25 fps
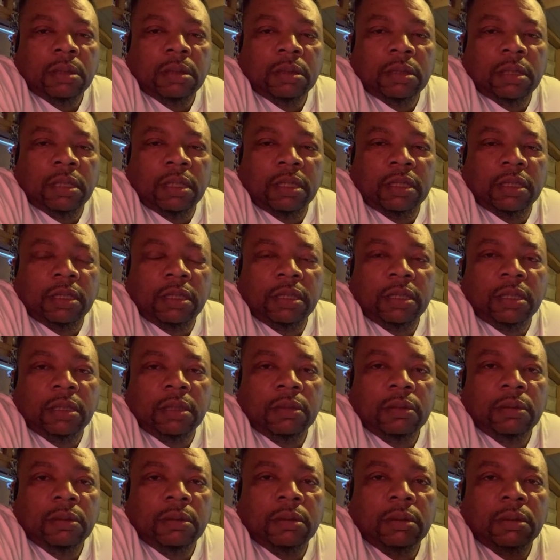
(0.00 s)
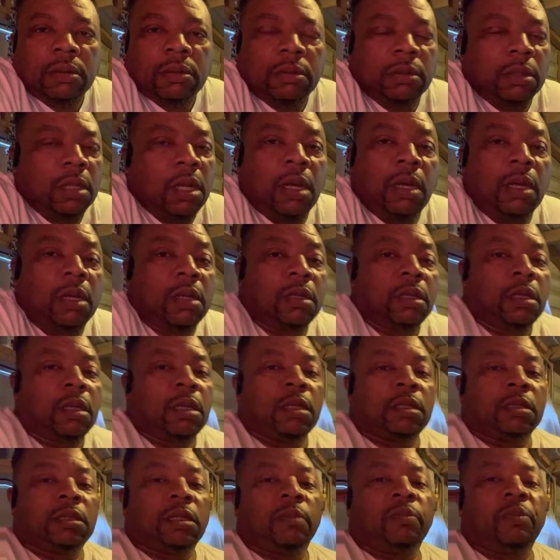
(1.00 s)
to this. No,
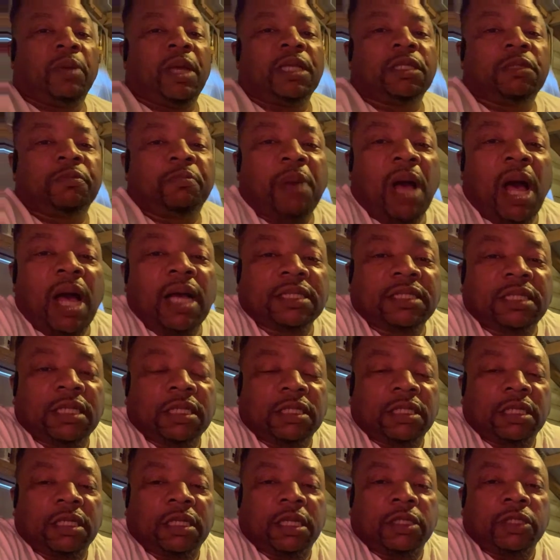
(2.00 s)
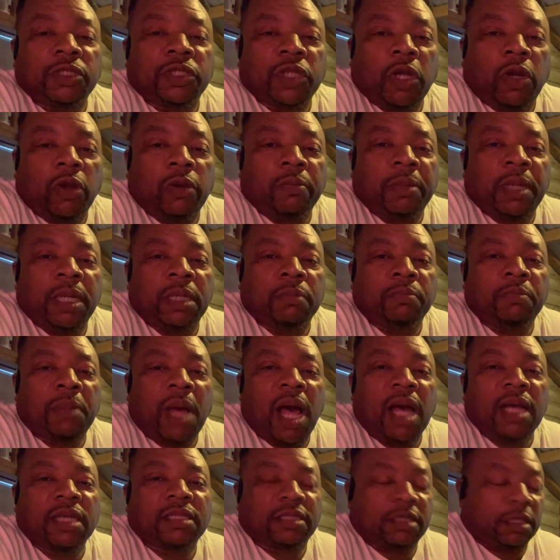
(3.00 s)
the best boxers are the German
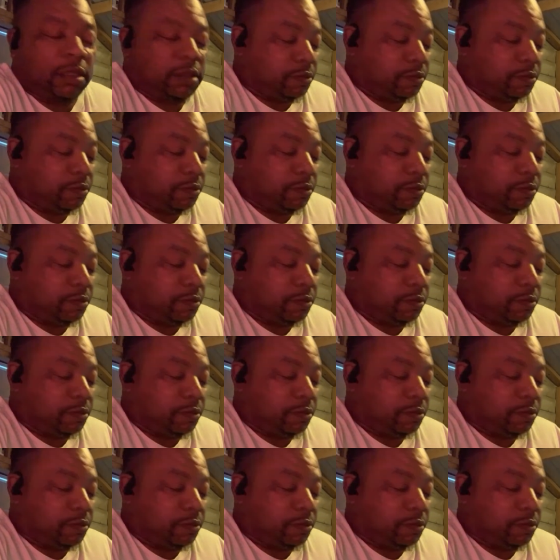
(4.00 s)
boxers,